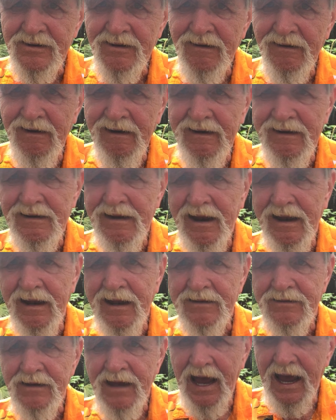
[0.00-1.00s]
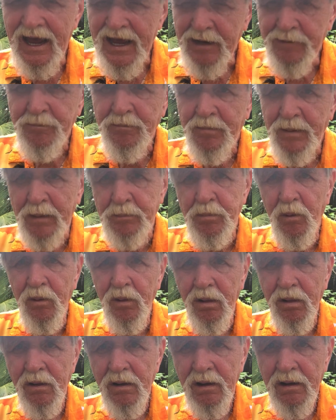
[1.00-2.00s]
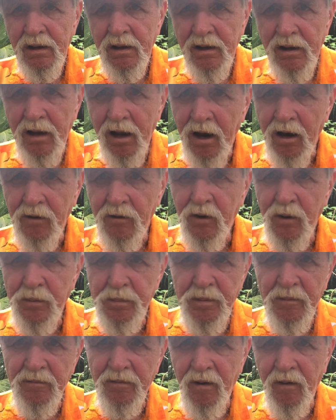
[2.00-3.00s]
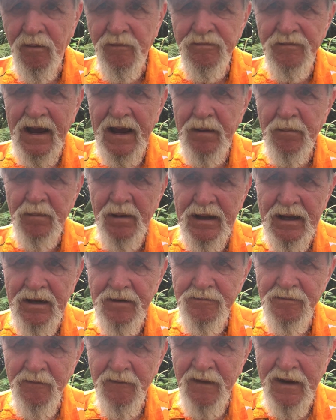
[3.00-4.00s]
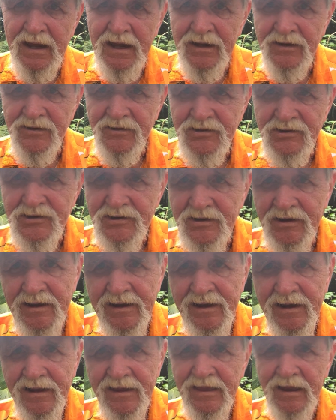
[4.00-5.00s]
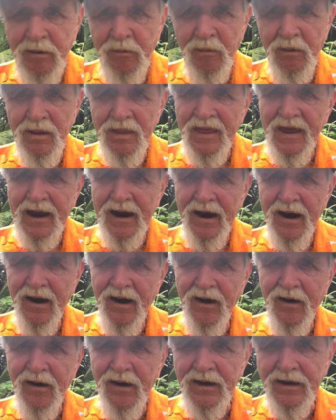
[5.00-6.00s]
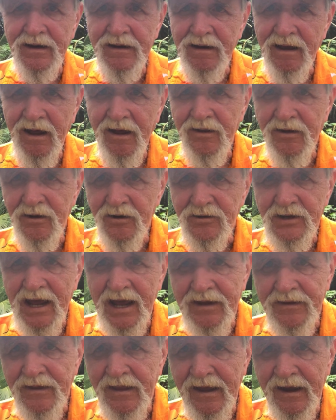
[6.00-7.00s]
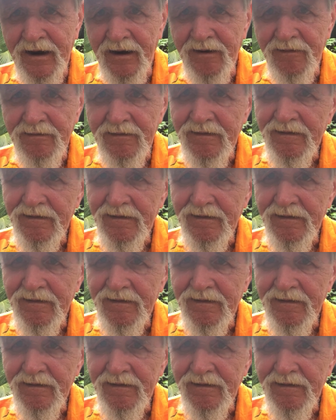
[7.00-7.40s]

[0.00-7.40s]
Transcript: congratulations. I had people, a group of her family and friends that were there, and others had their